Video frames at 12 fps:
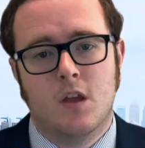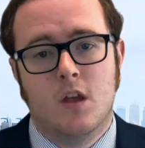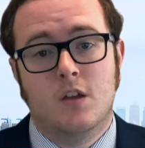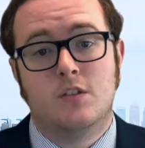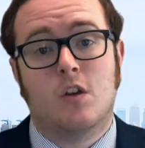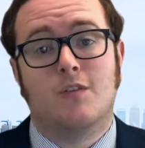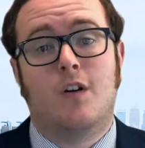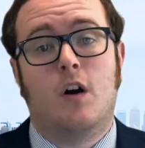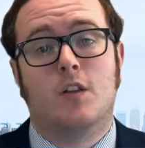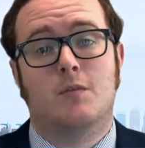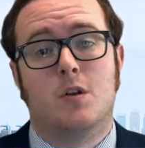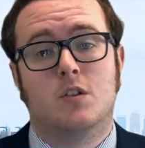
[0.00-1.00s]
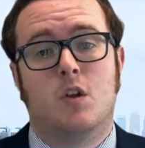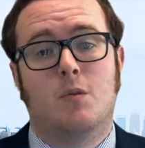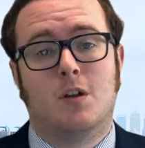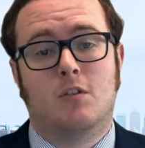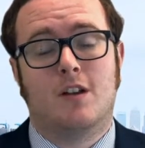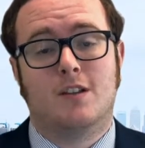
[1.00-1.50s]
So far, the most
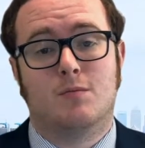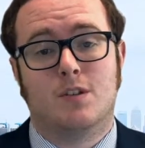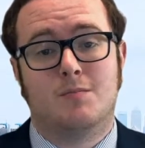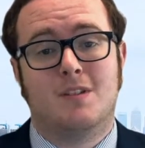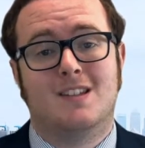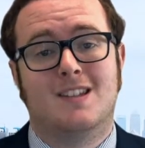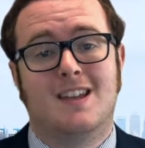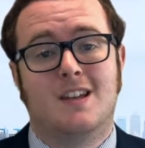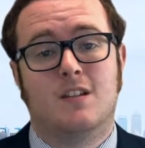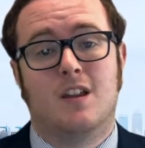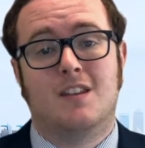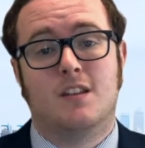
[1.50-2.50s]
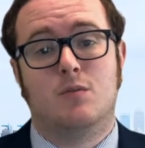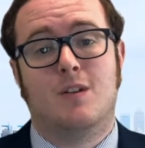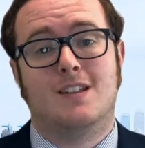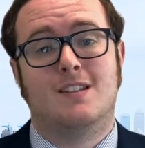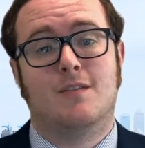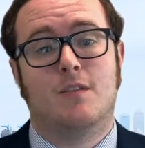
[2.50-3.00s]
common grades which have been seen are in the
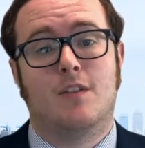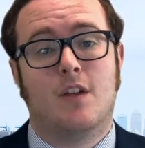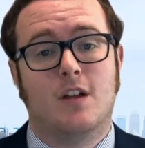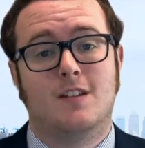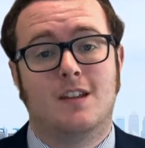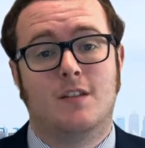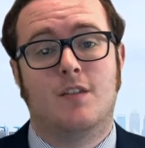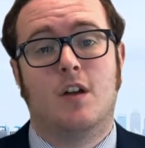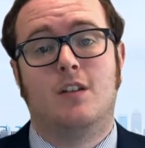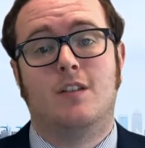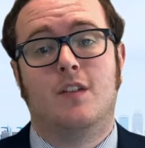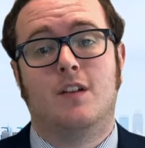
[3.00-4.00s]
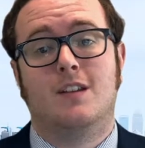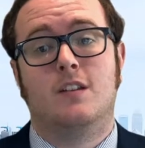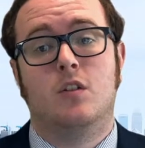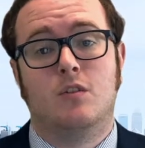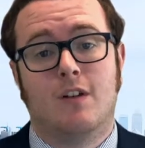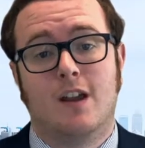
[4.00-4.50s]
27-30 and
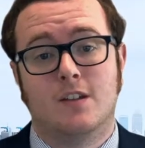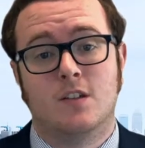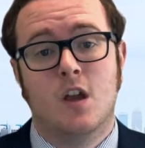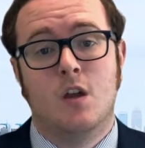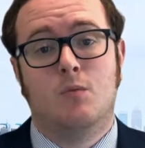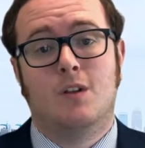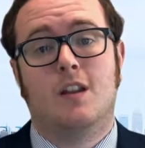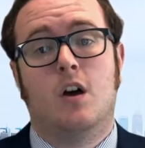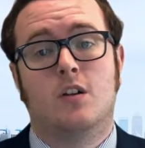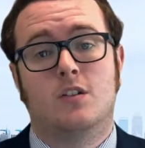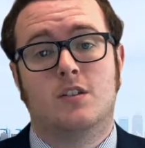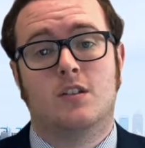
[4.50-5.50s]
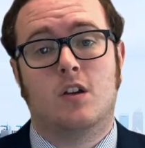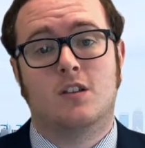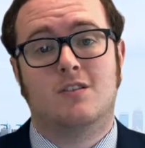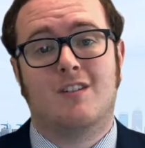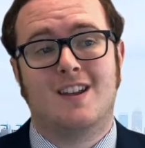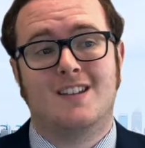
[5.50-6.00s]
30-32 range, with larger
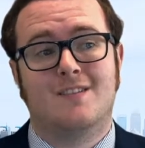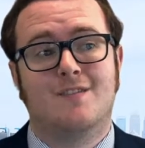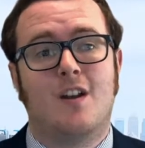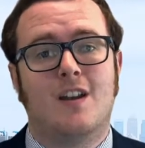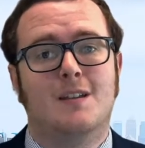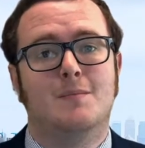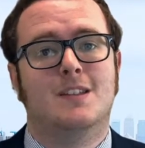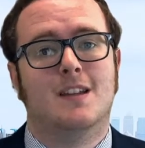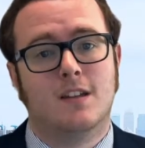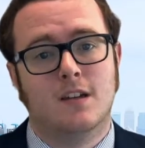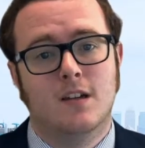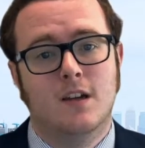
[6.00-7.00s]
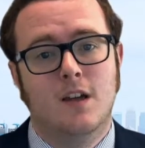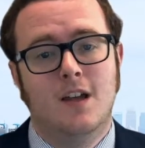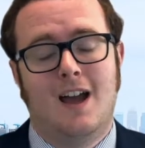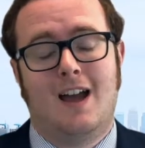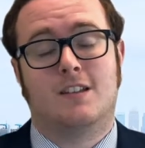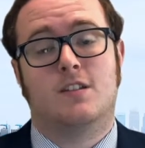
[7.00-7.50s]
size grades very limited.
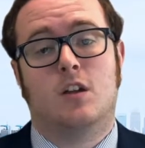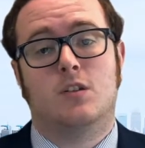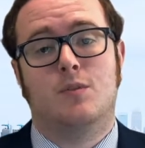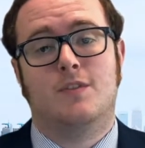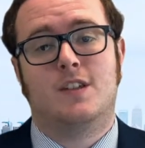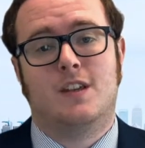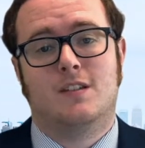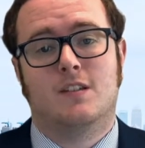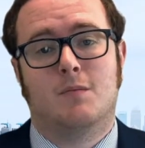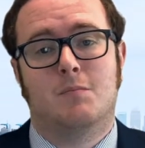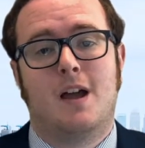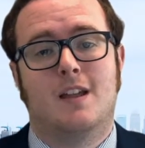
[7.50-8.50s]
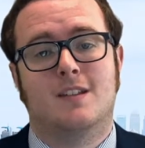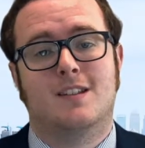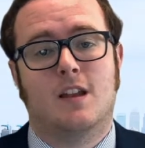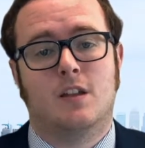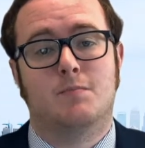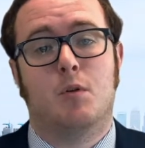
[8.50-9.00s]
As such, we've seen some pet
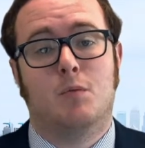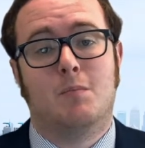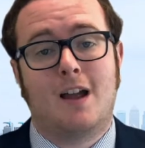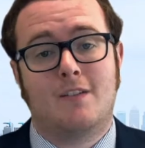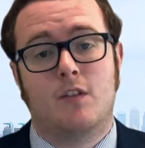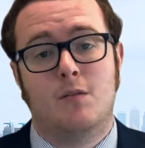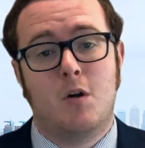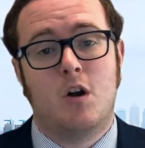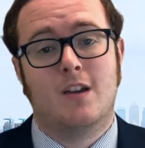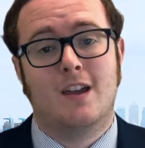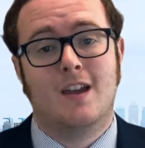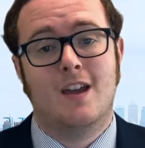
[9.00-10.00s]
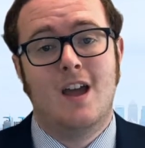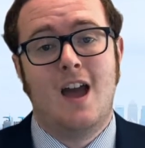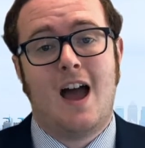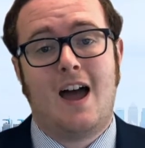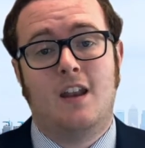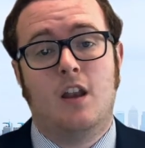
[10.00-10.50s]
sellers pull back from the market
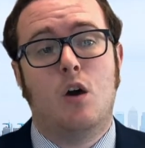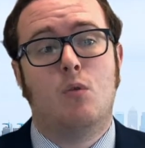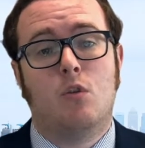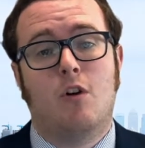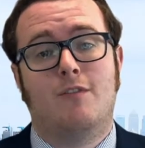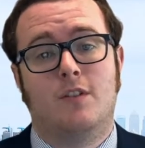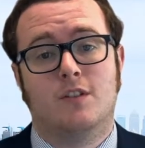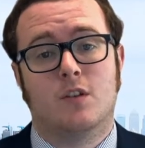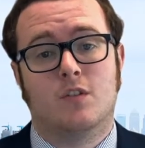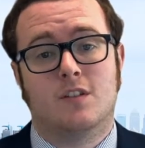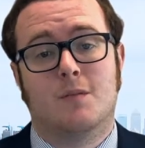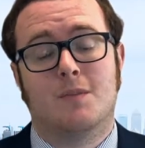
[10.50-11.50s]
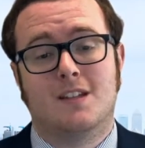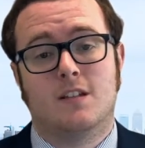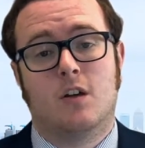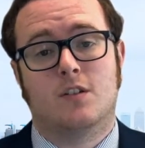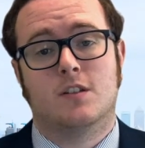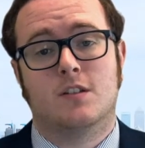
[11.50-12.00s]
and lower offers on some of these
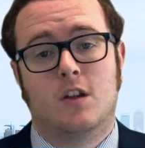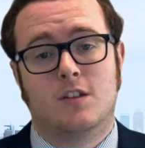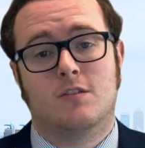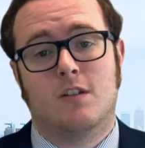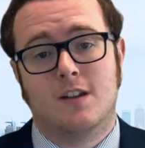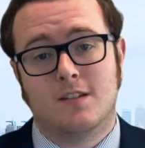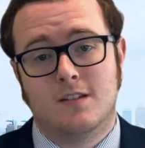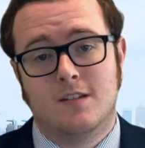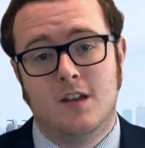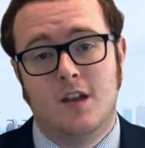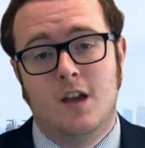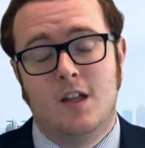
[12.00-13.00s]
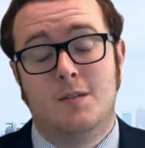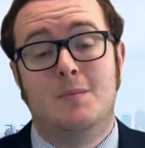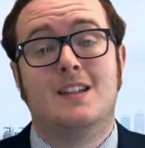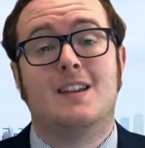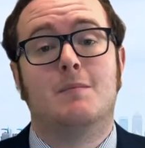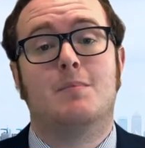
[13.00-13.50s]
larger size grades. The
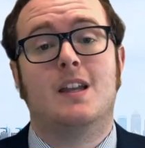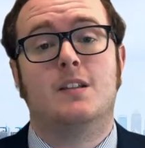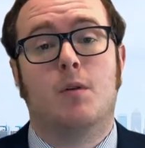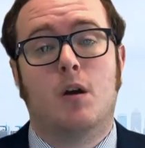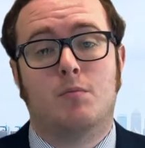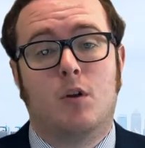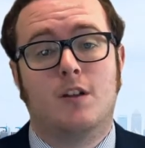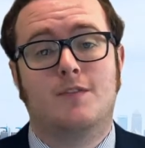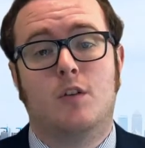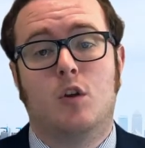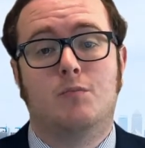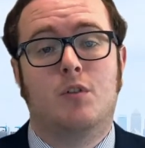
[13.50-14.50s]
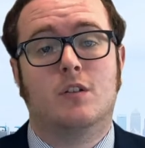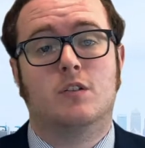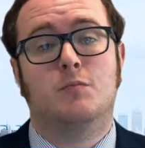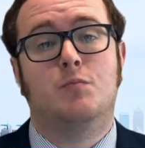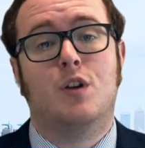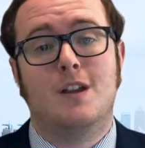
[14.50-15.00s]
Mintec benchmark price for non-Perel
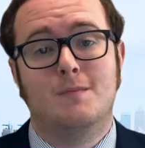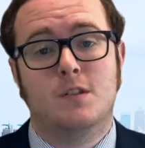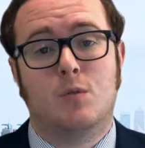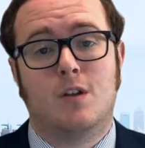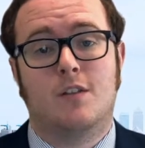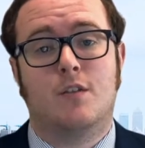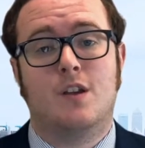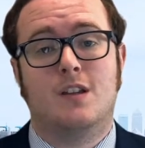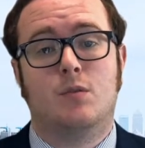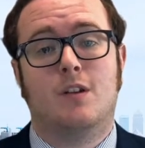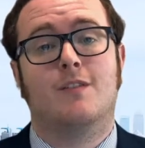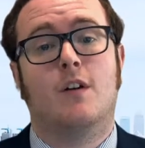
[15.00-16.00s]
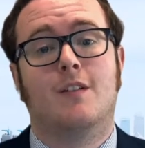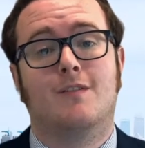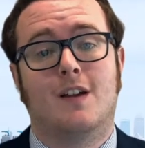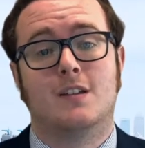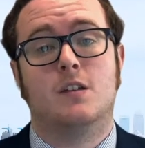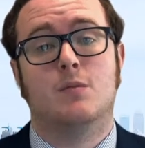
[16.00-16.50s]
Supremes 23-25
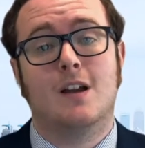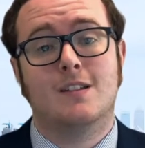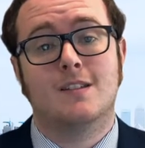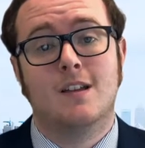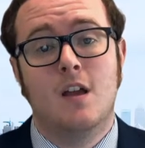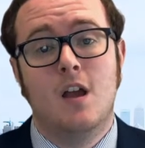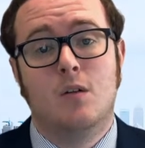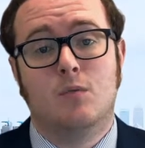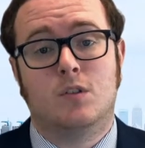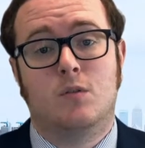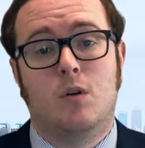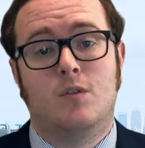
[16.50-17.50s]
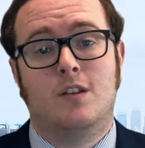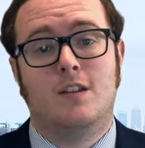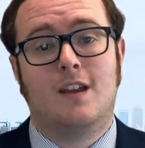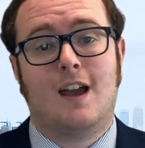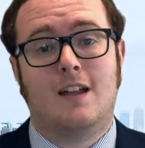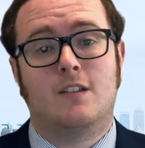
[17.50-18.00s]
FAS US was
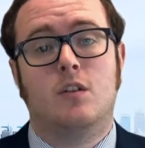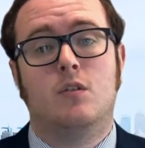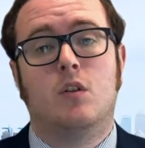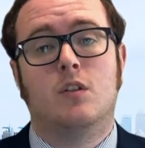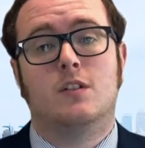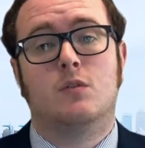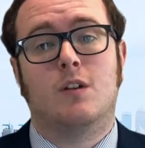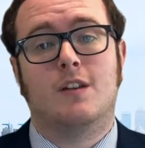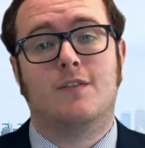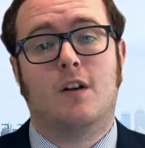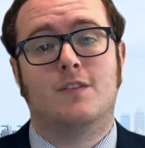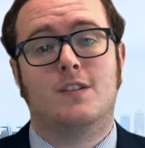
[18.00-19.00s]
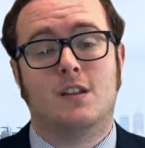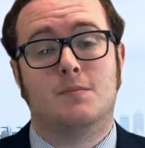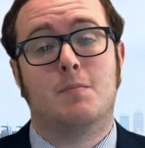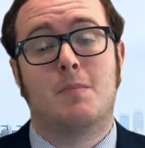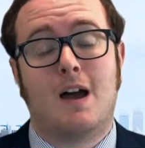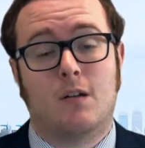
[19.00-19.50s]
quoted at $2.25
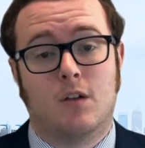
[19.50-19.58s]
per pound